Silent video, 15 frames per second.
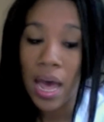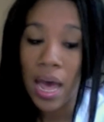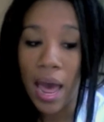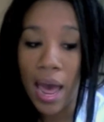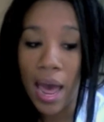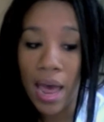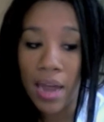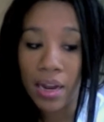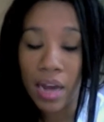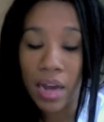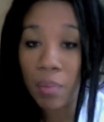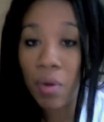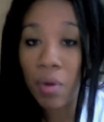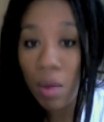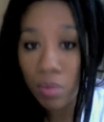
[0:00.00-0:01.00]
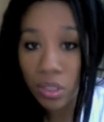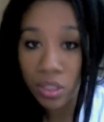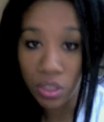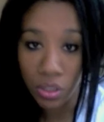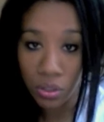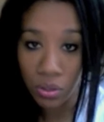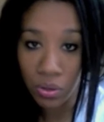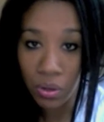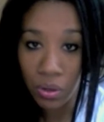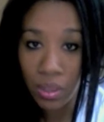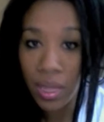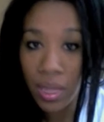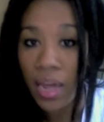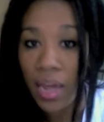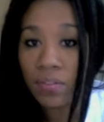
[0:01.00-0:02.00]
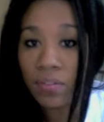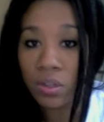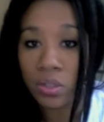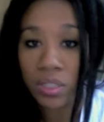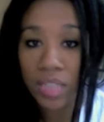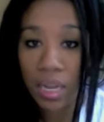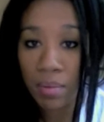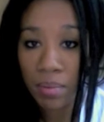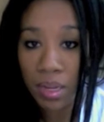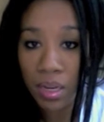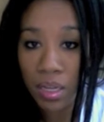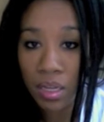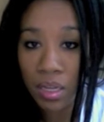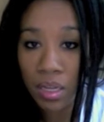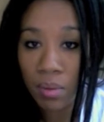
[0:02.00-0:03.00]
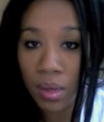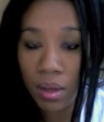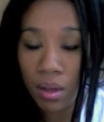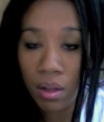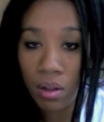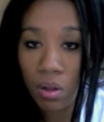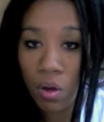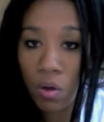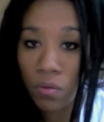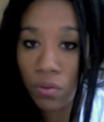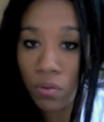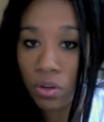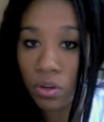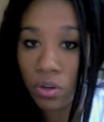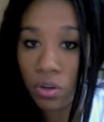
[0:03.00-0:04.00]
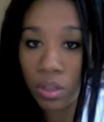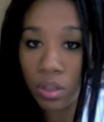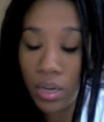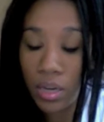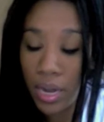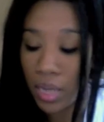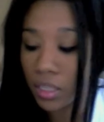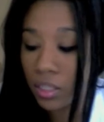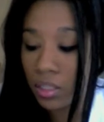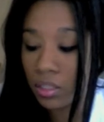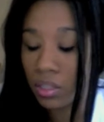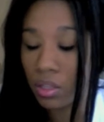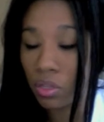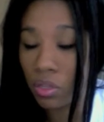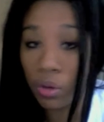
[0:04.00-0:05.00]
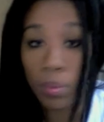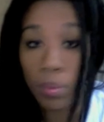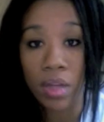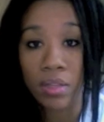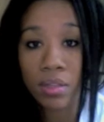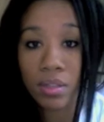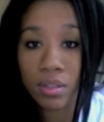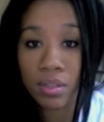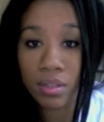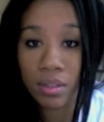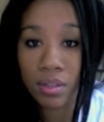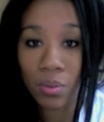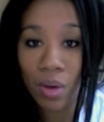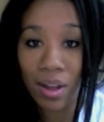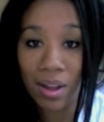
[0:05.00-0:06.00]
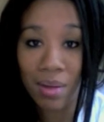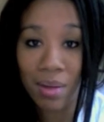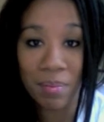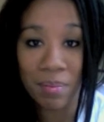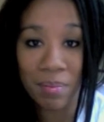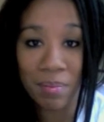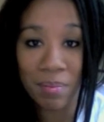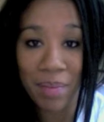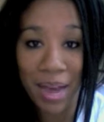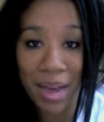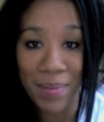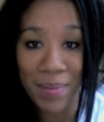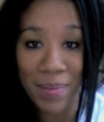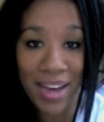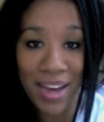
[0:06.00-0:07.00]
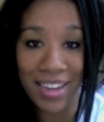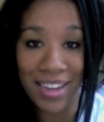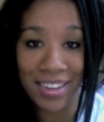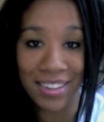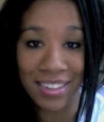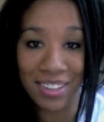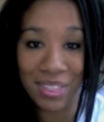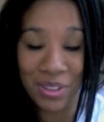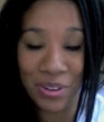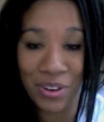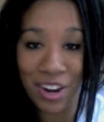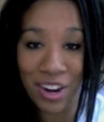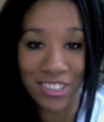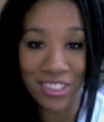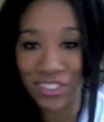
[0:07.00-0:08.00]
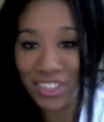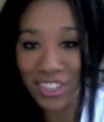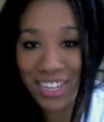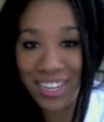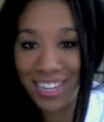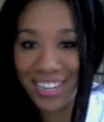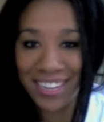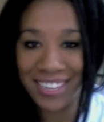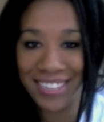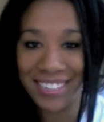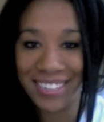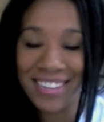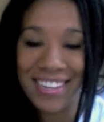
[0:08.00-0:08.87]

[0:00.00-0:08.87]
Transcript: And I promise you that if you send me an email over the next 3 months while I'm backpacking through Australia,